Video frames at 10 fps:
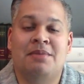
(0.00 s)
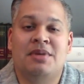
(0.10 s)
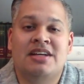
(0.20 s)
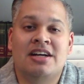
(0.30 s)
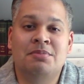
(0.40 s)
and
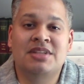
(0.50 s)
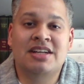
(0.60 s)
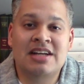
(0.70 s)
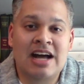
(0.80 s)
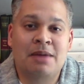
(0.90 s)
become the
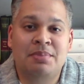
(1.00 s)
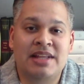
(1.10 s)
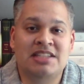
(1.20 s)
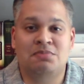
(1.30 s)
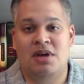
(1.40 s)

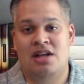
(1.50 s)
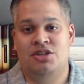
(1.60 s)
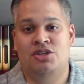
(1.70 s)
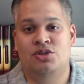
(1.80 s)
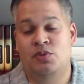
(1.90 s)
complex
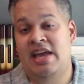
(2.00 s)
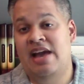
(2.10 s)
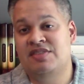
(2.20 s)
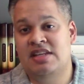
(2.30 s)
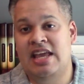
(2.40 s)
molecule we
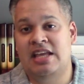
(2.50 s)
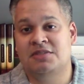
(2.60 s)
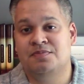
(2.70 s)
have today.